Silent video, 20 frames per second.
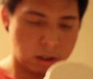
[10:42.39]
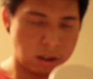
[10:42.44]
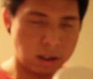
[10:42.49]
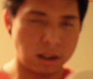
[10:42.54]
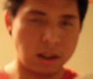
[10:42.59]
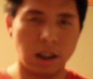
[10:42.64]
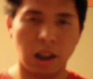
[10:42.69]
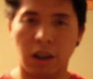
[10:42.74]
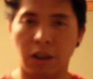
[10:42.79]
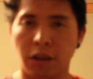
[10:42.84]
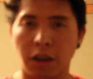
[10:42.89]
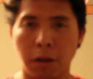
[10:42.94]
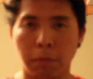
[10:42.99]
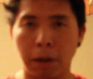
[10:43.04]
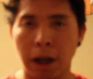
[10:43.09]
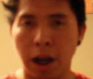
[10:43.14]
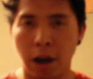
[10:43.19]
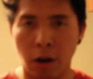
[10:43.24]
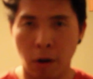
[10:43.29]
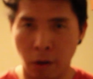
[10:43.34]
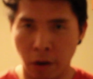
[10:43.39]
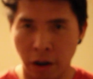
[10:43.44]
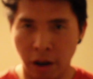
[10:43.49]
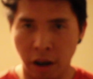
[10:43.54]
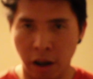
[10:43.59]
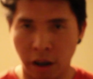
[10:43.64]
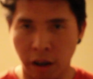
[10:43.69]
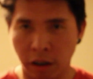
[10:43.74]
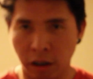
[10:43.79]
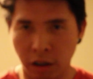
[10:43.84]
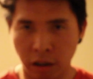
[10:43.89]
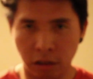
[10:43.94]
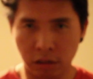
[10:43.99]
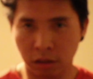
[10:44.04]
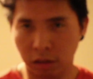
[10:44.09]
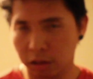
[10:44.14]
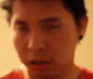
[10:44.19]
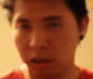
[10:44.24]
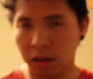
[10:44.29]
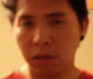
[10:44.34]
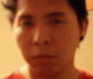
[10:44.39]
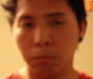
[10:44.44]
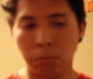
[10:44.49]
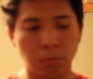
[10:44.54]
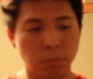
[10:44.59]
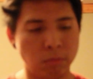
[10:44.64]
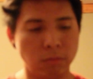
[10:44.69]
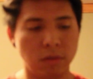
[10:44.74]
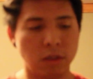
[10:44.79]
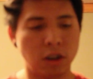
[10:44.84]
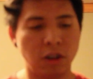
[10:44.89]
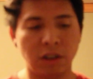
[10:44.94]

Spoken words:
celery powder and